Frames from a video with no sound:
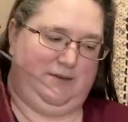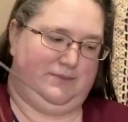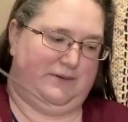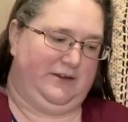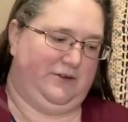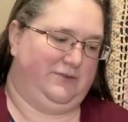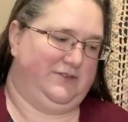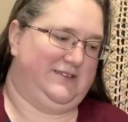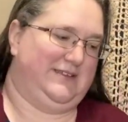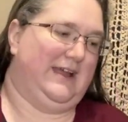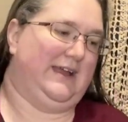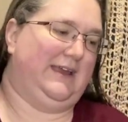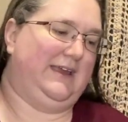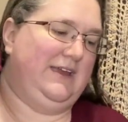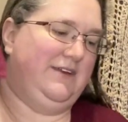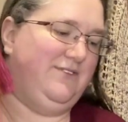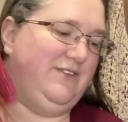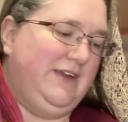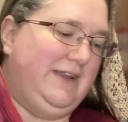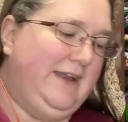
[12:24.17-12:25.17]
but it was not
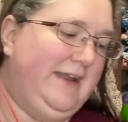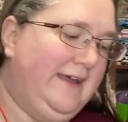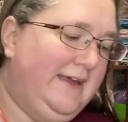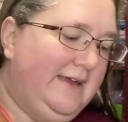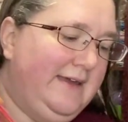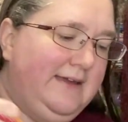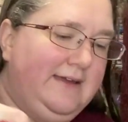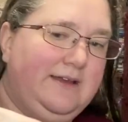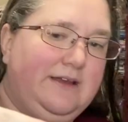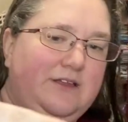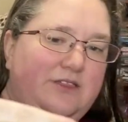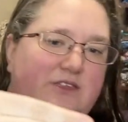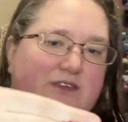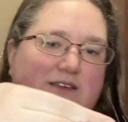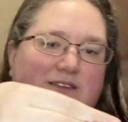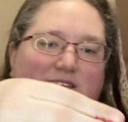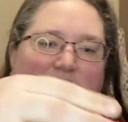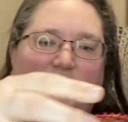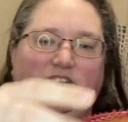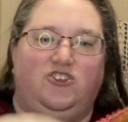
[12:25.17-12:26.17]
given the
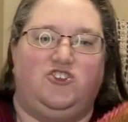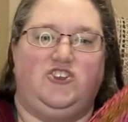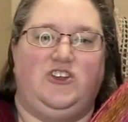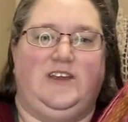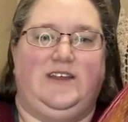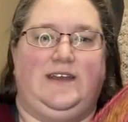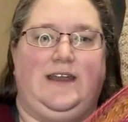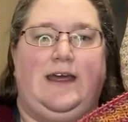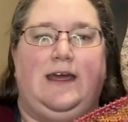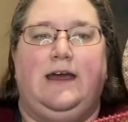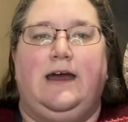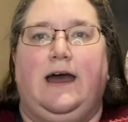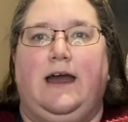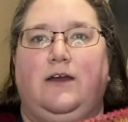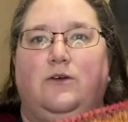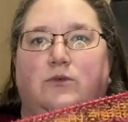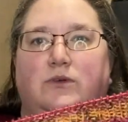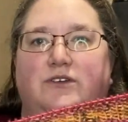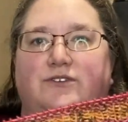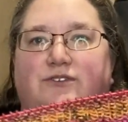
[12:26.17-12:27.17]
attention I
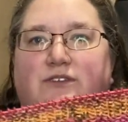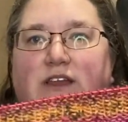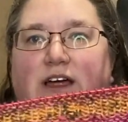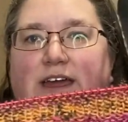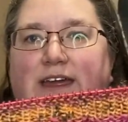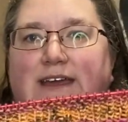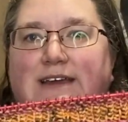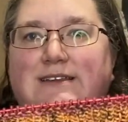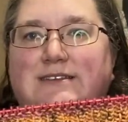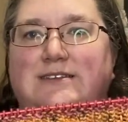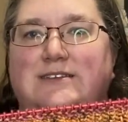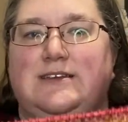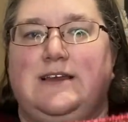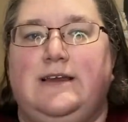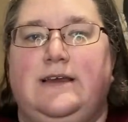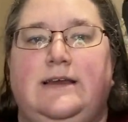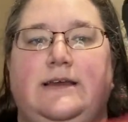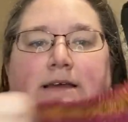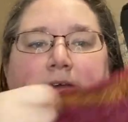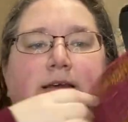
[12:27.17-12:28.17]
would have liked.
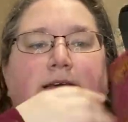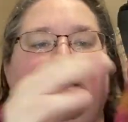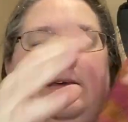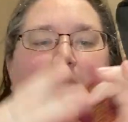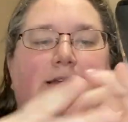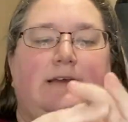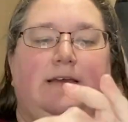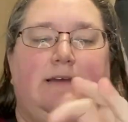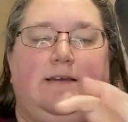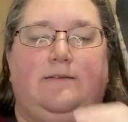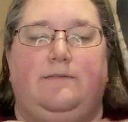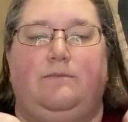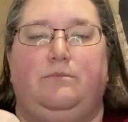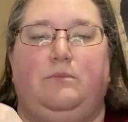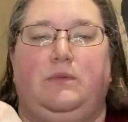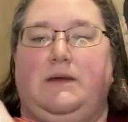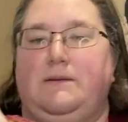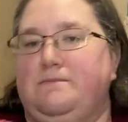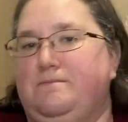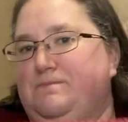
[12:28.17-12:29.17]

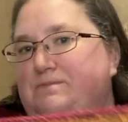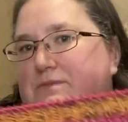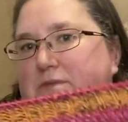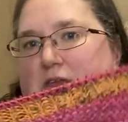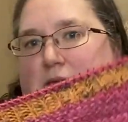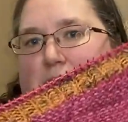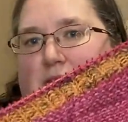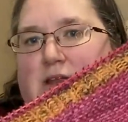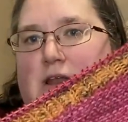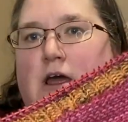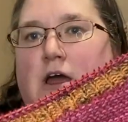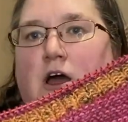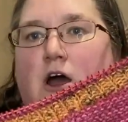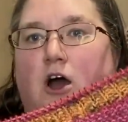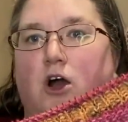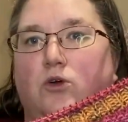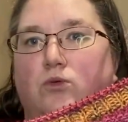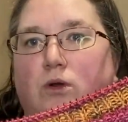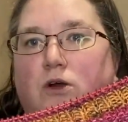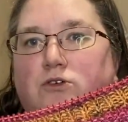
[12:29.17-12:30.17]
But, I mean,
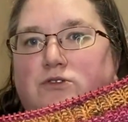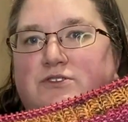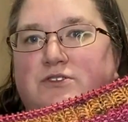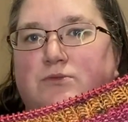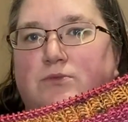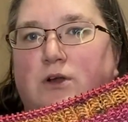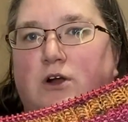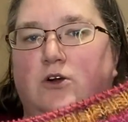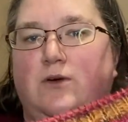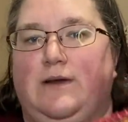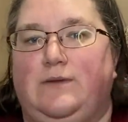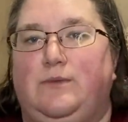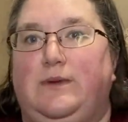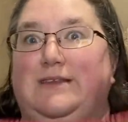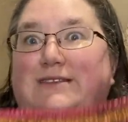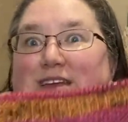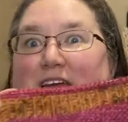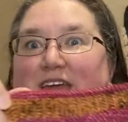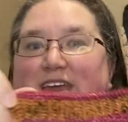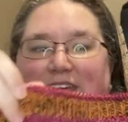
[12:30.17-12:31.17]
a row's a row and we
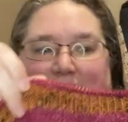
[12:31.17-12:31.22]
take